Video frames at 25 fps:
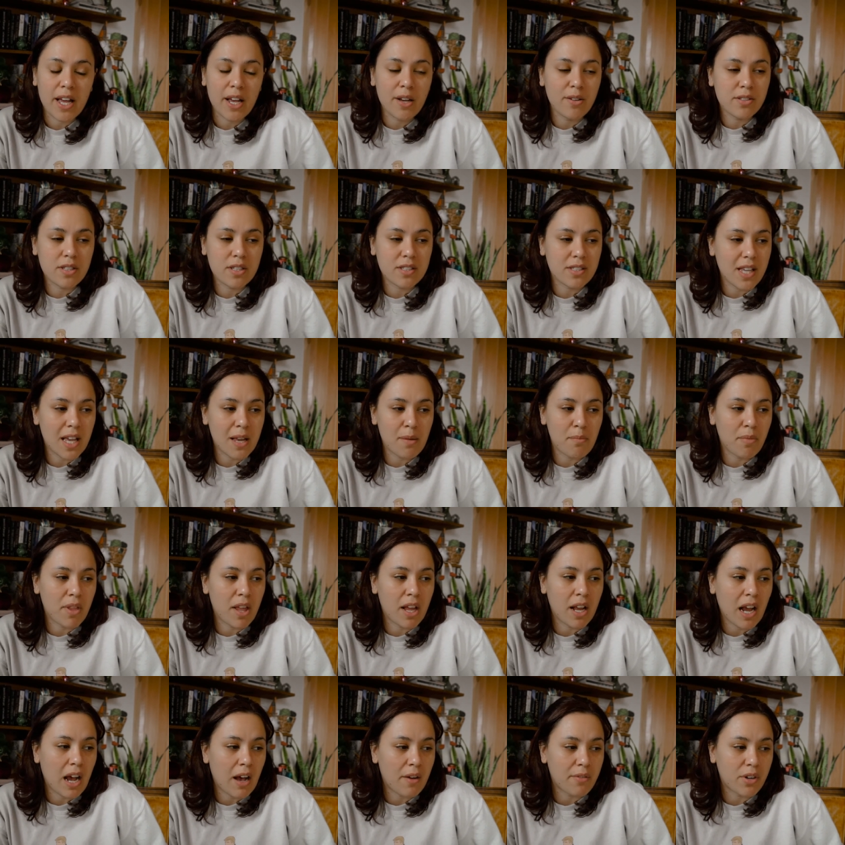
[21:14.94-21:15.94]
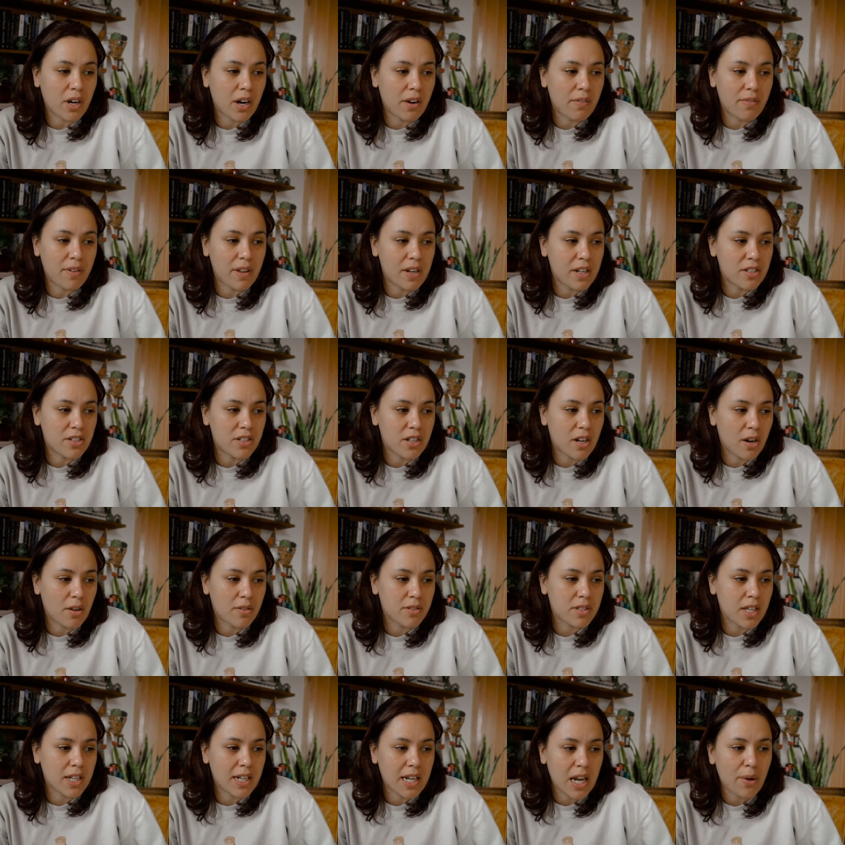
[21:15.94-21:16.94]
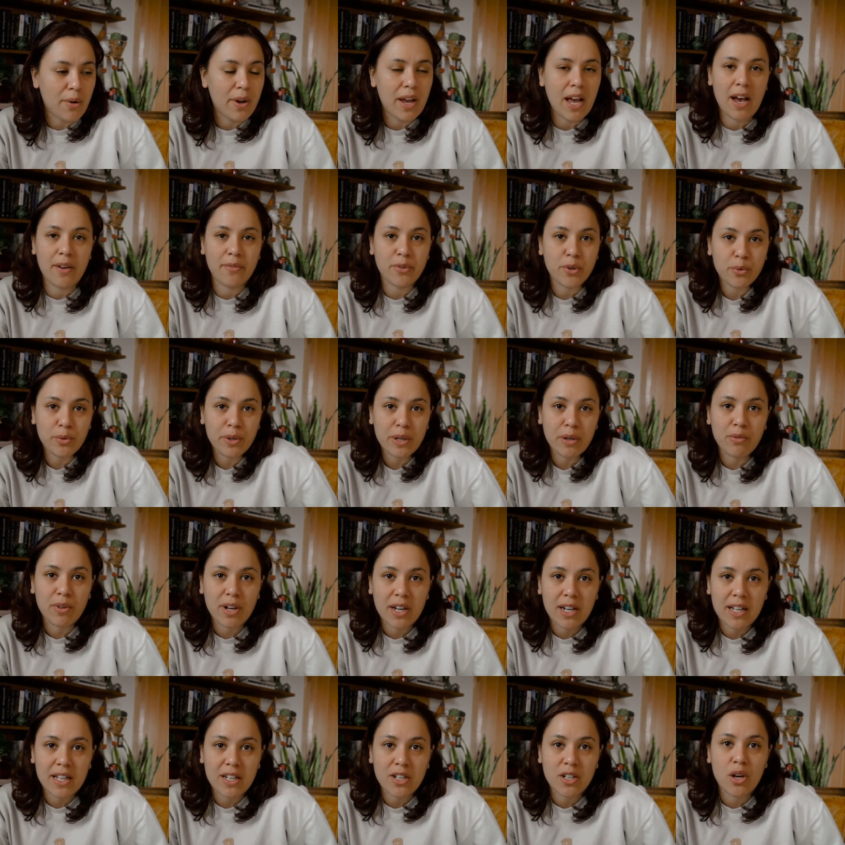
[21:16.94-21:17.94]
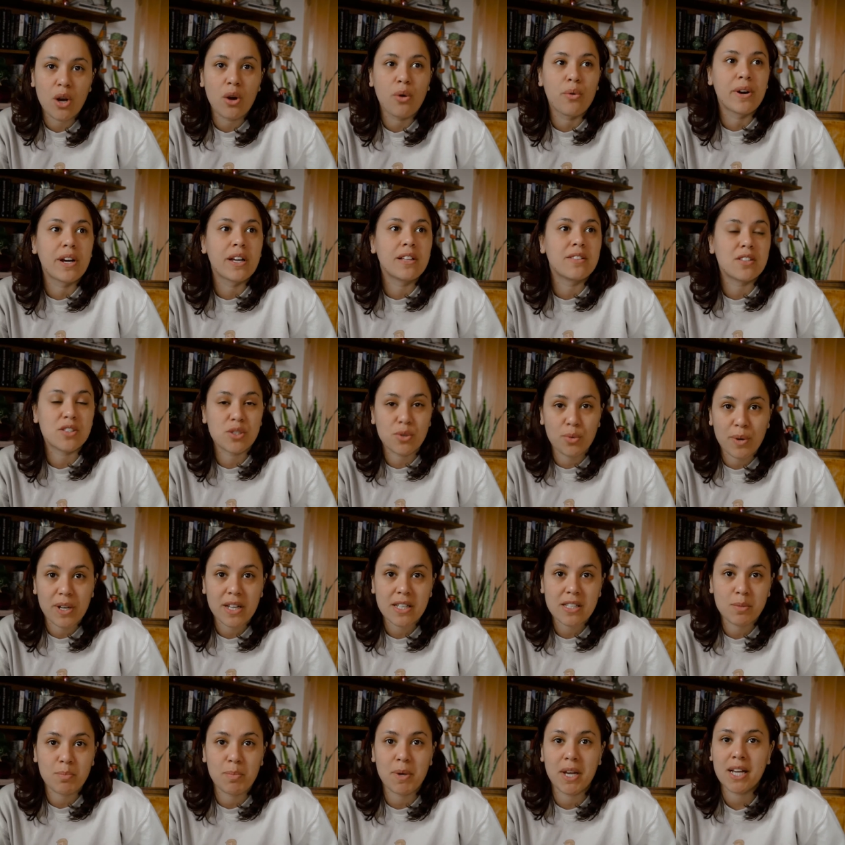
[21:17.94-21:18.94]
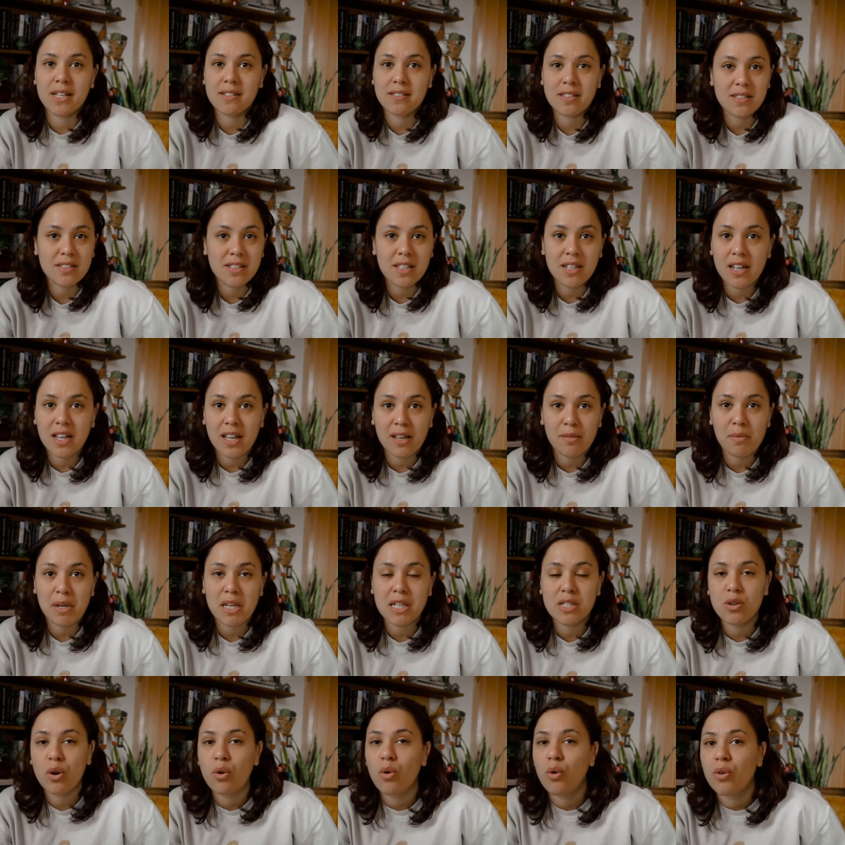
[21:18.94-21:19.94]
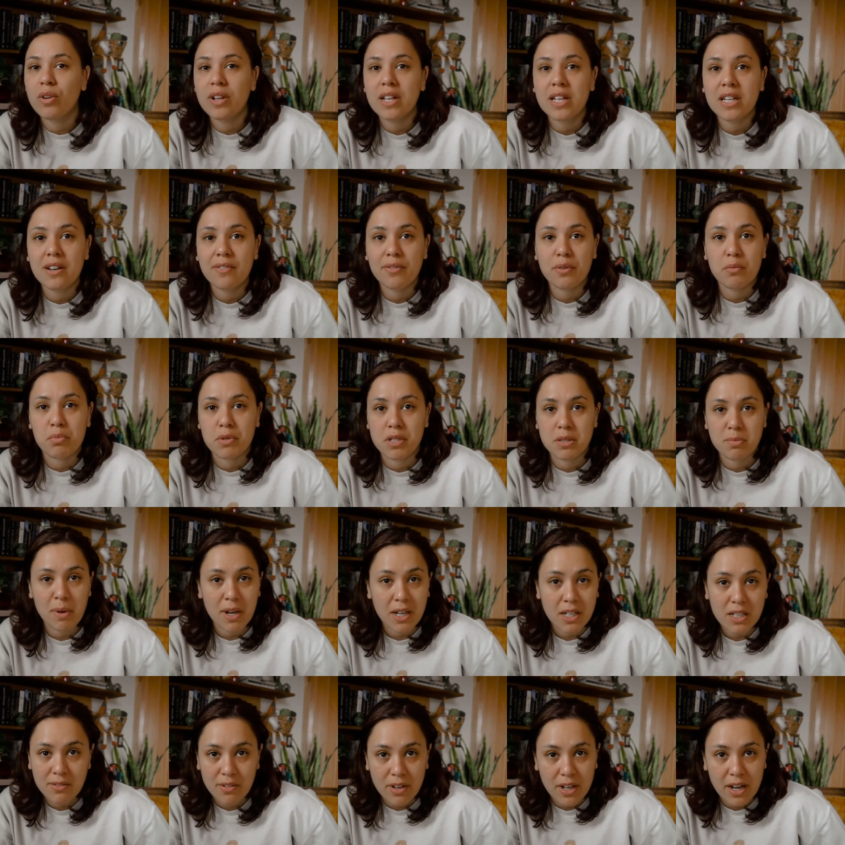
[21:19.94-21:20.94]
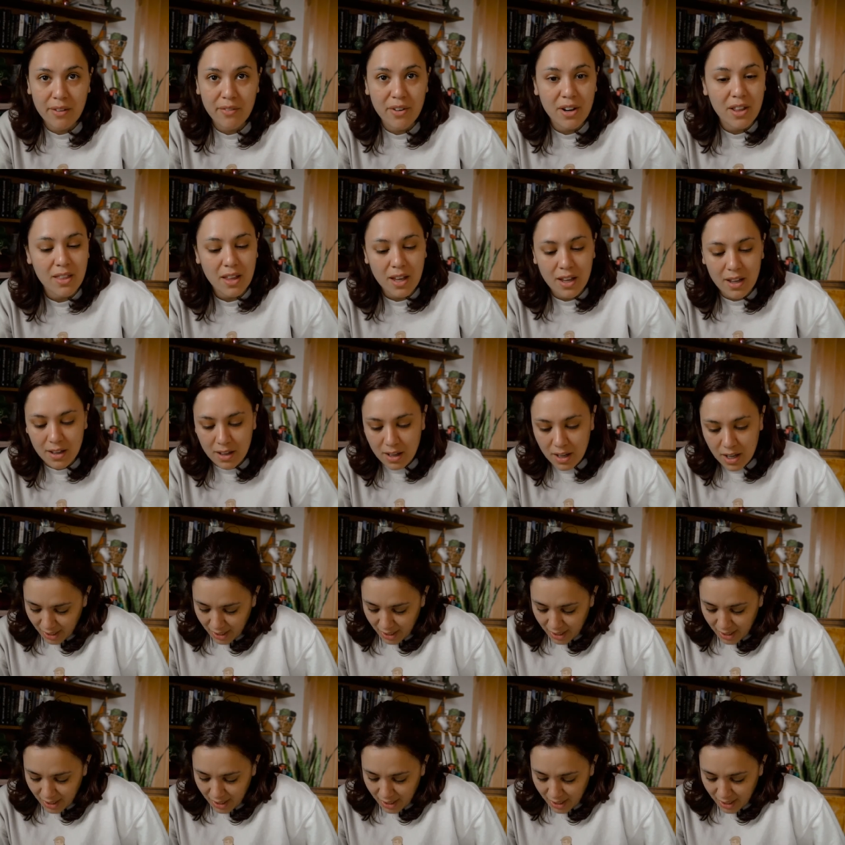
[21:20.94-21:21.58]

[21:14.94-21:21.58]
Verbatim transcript: it was the same thing. After I finished it, I was like, now I have to reread it knowing the twist because it's going to give me a totally different perspective on everything.